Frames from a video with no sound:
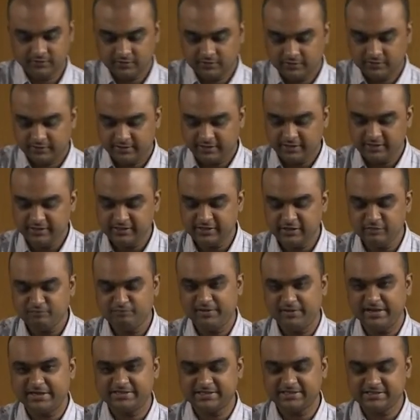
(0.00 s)
Indian
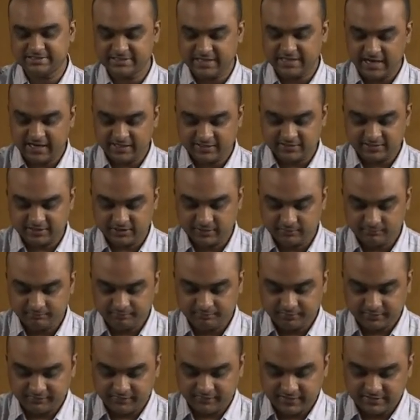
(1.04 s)
Patent Act
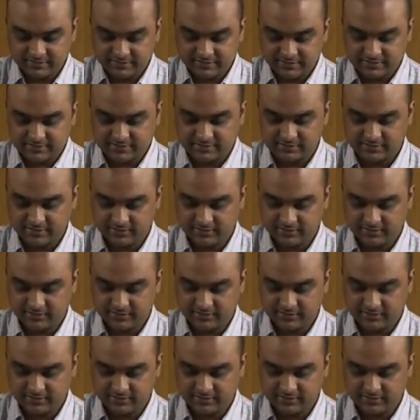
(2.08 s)
prevents